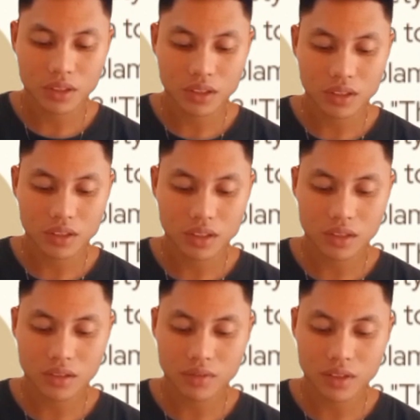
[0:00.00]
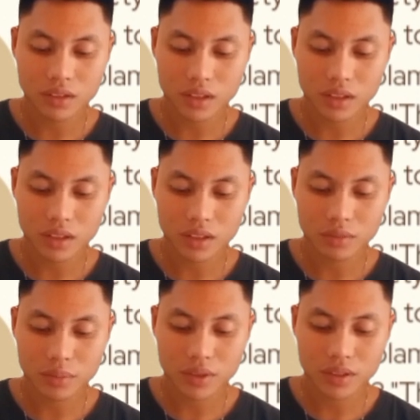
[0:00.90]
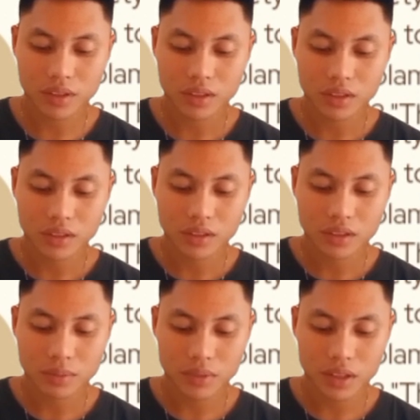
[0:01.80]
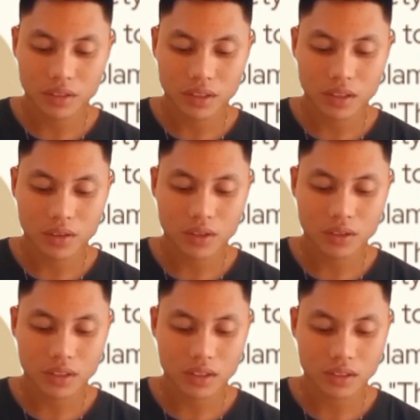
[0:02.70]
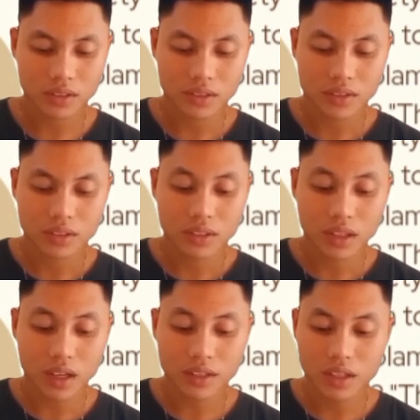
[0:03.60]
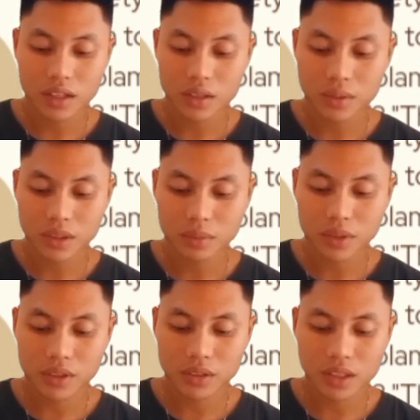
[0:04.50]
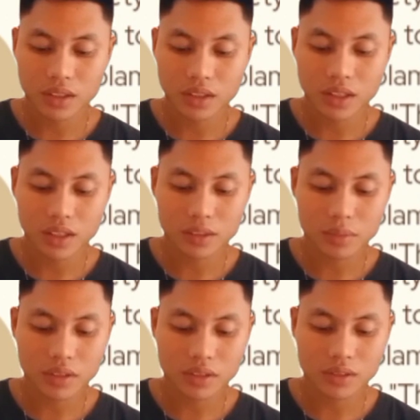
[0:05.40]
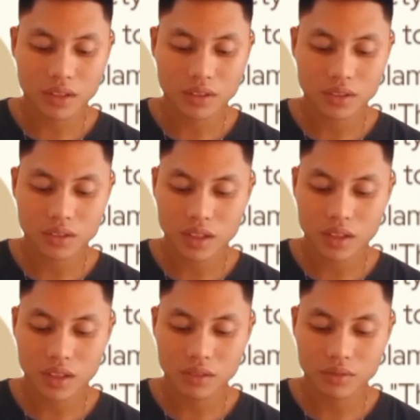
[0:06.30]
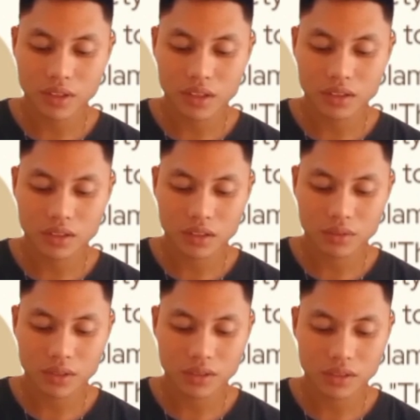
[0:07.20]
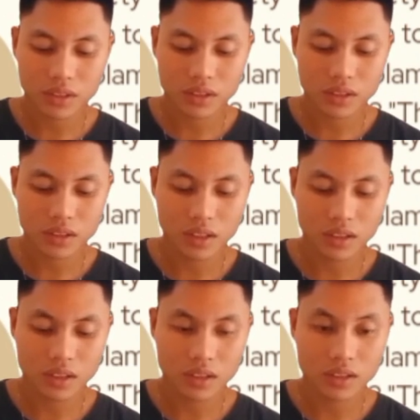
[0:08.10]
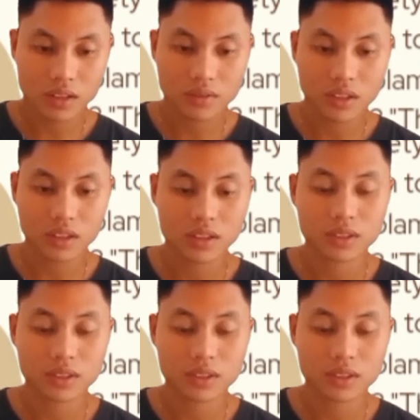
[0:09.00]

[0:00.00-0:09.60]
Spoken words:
and aggravating and precipitating causes. A delinquent personality has been structured around feelings of hostility and aggressiveness.